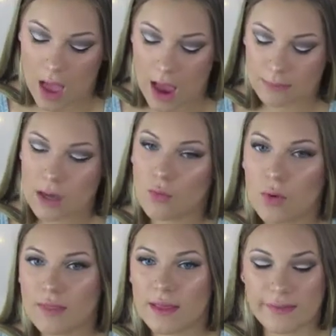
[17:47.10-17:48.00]
I'm not
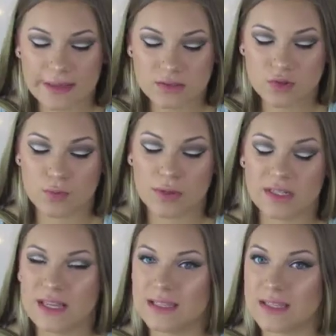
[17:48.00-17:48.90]
one that likes super
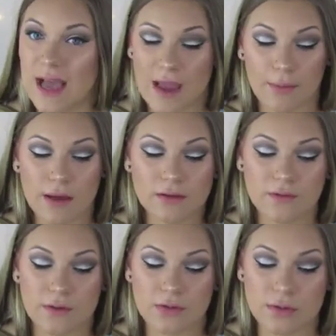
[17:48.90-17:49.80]
intense eyebrows.
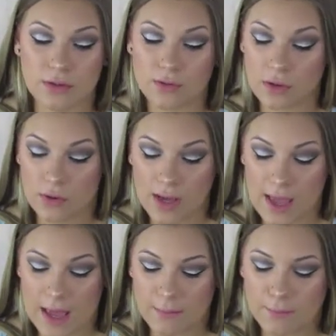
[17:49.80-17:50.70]
If you do, go
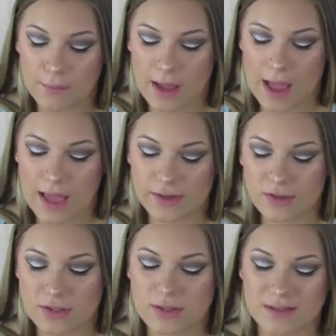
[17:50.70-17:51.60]
ahead, but it
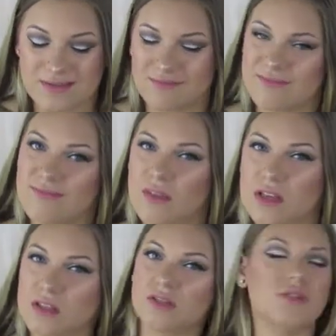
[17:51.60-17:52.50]
just doesn't
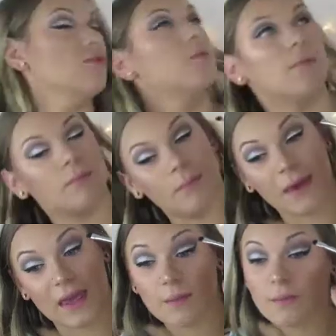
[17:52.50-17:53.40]
suit
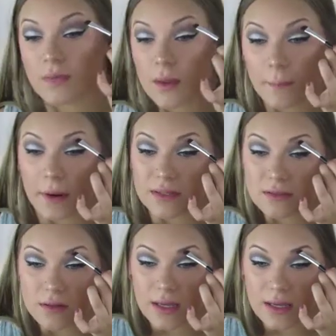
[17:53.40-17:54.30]
me
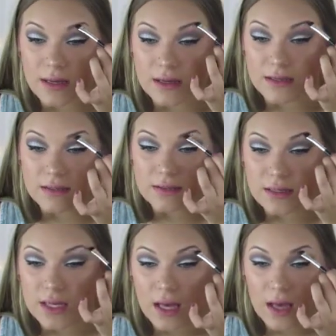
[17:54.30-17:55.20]
personally because
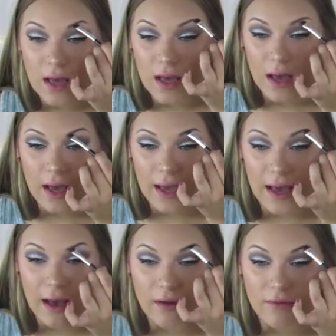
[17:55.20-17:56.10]
I
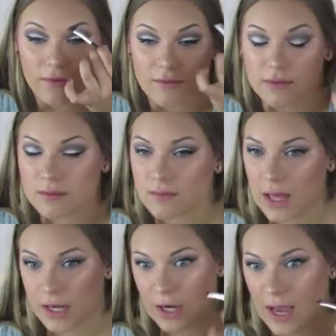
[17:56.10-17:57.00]
have
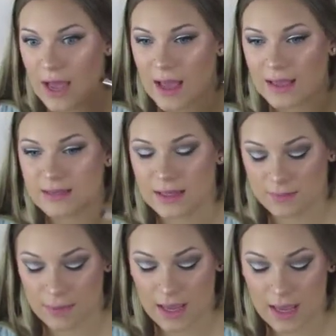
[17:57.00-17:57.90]
lighter eyes
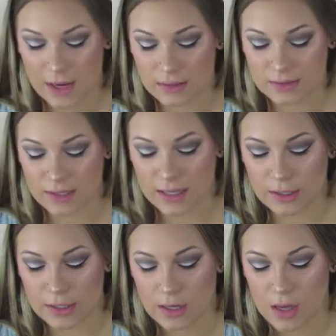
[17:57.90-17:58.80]
and my hair is
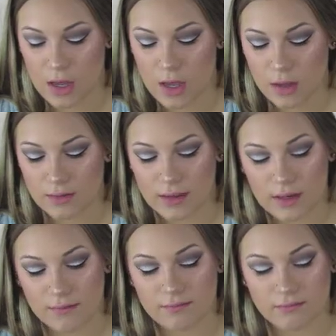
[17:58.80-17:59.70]
lighter.
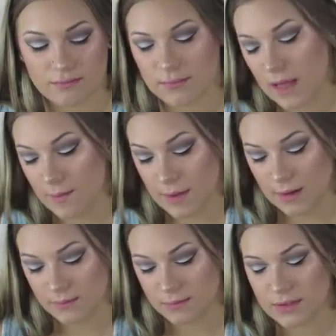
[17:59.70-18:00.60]

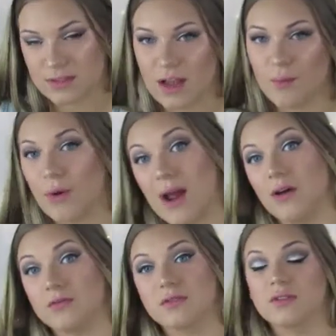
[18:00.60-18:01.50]
It's not
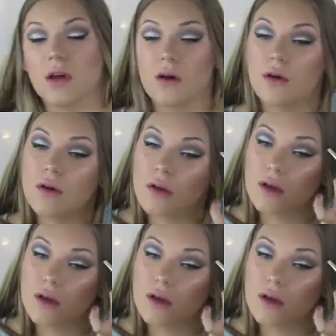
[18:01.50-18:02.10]
brown, so